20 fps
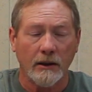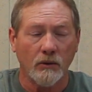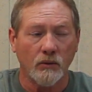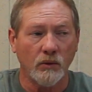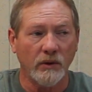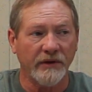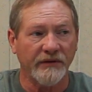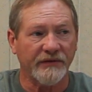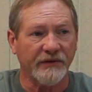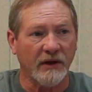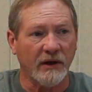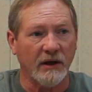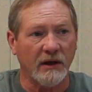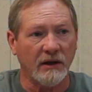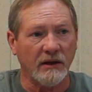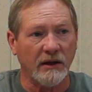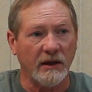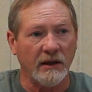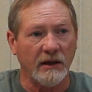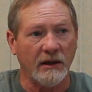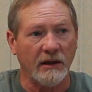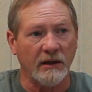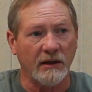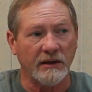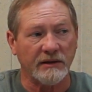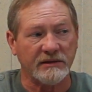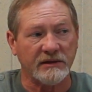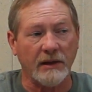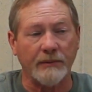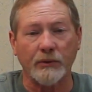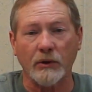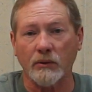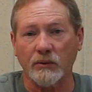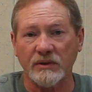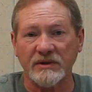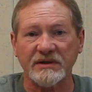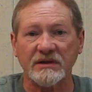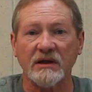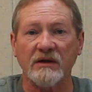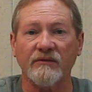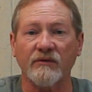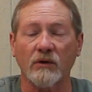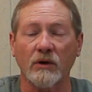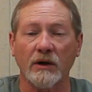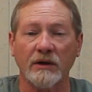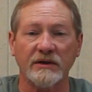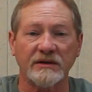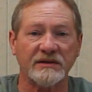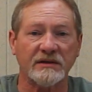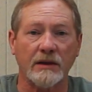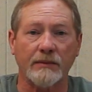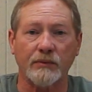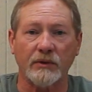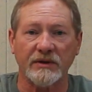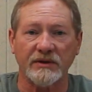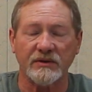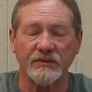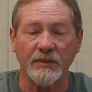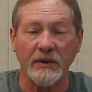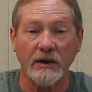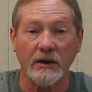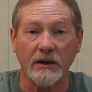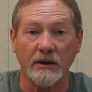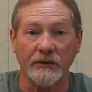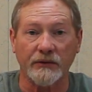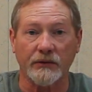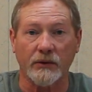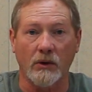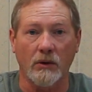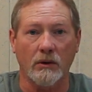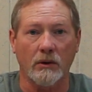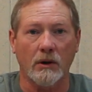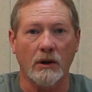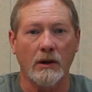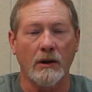with a, a separate receiver and a separate speed controller.